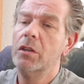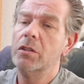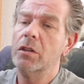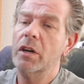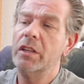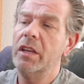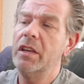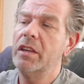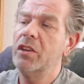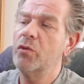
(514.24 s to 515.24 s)
So I
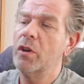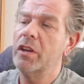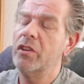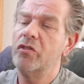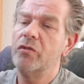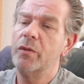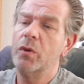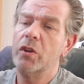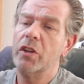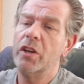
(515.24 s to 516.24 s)
think this one is
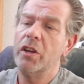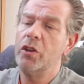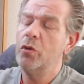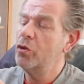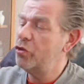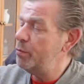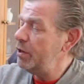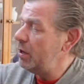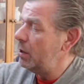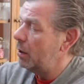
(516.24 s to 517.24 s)
for the
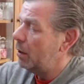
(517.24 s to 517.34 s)
USB,